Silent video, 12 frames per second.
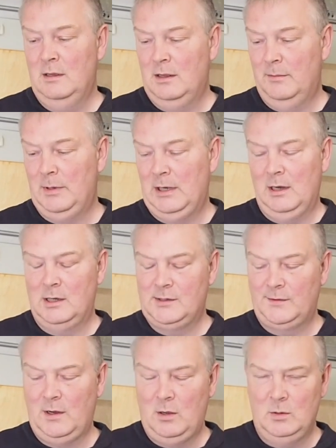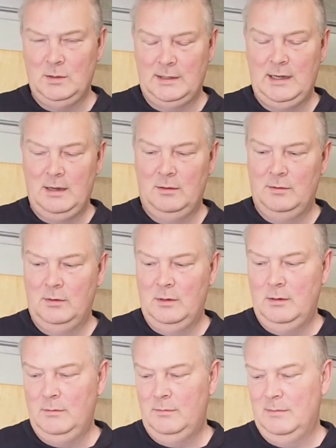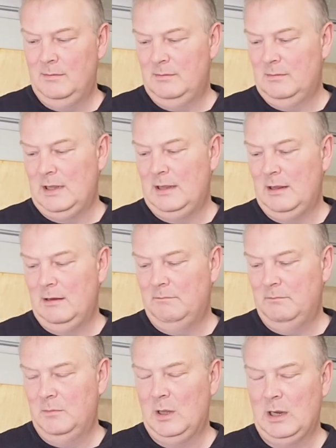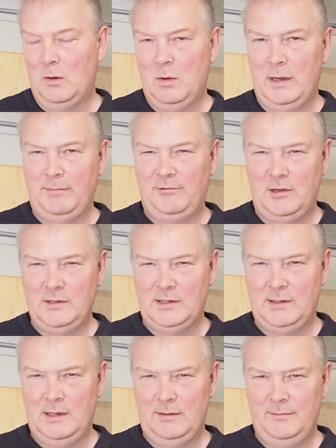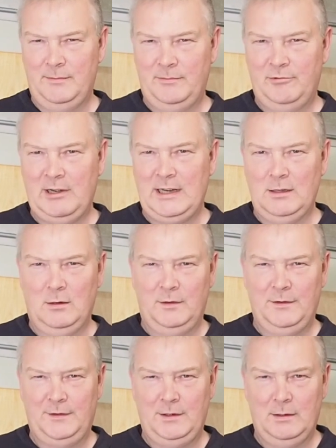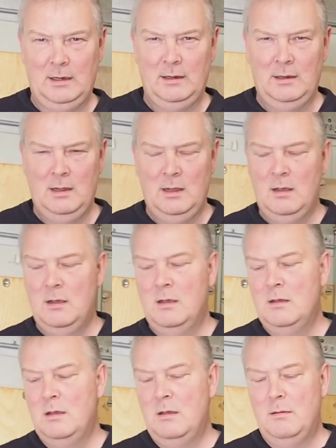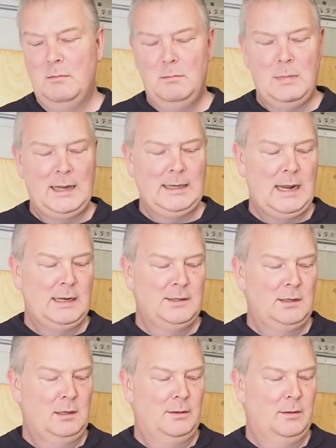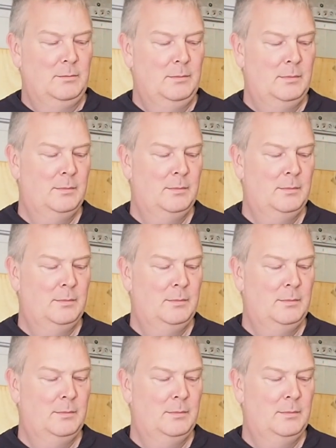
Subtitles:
The big lugs are holding it, although they're quite prone to breaking off if you manhandle them.